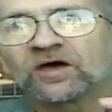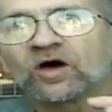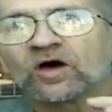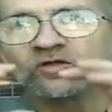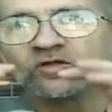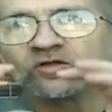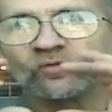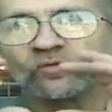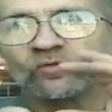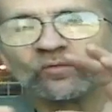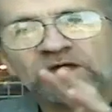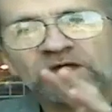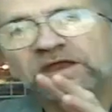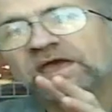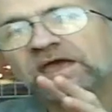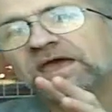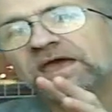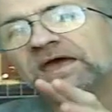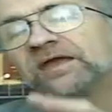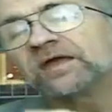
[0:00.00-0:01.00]
on the one
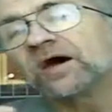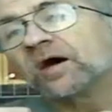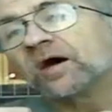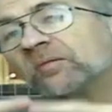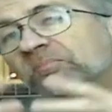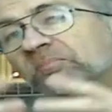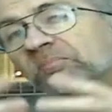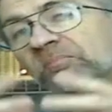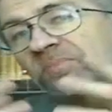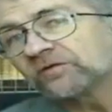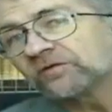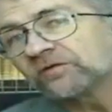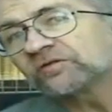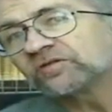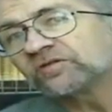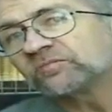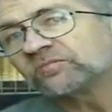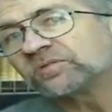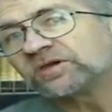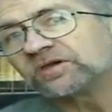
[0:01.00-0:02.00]
hand, appears
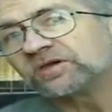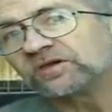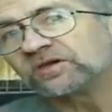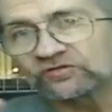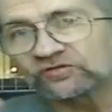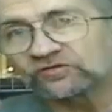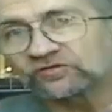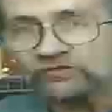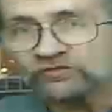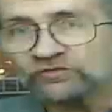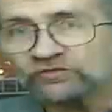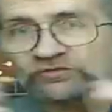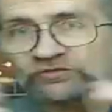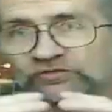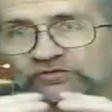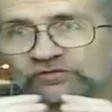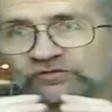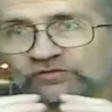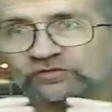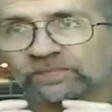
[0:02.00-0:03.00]
to be
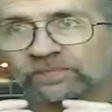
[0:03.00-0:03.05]
social,